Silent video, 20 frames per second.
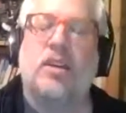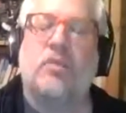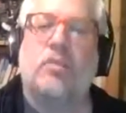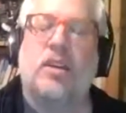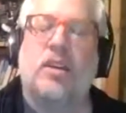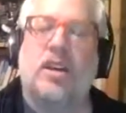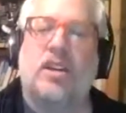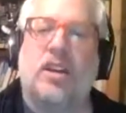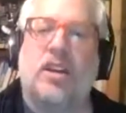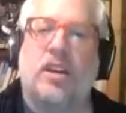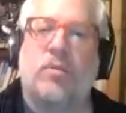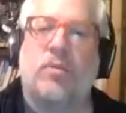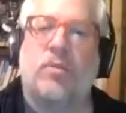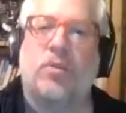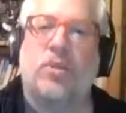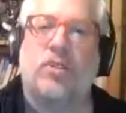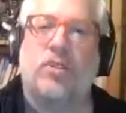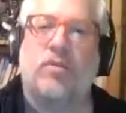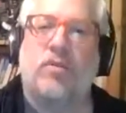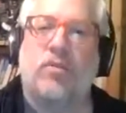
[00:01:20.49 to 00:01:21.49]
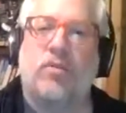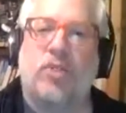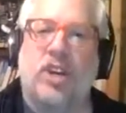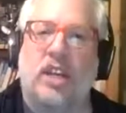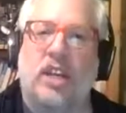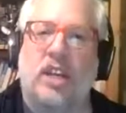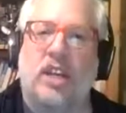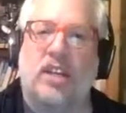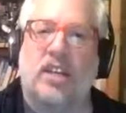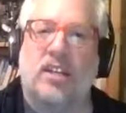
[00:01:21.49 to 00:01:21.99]
But the word
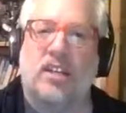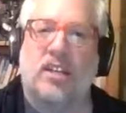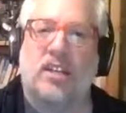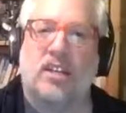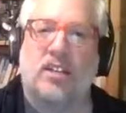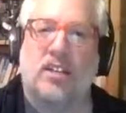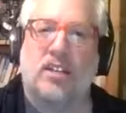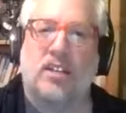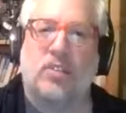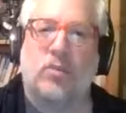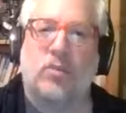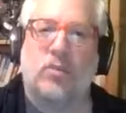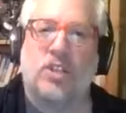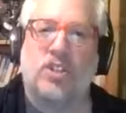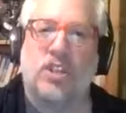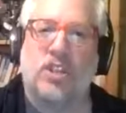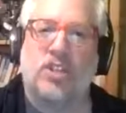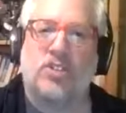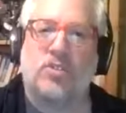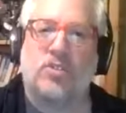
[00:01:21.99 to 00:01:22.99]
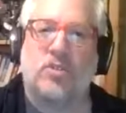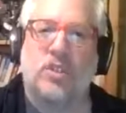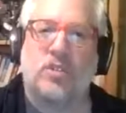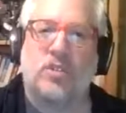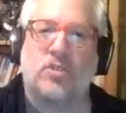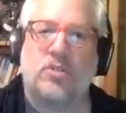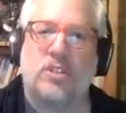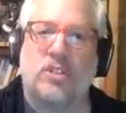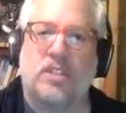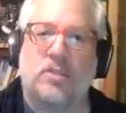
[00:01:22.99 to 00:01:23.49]
free in the context of educational
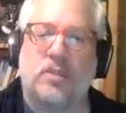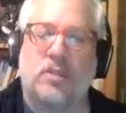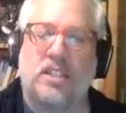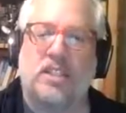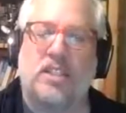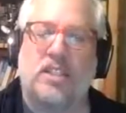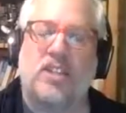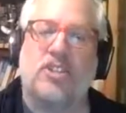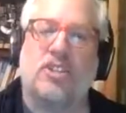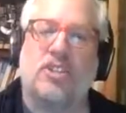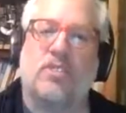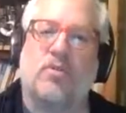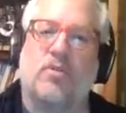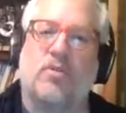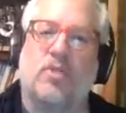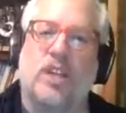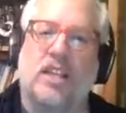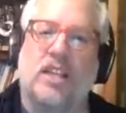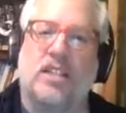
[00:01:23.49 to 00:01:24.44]
resources means not just free,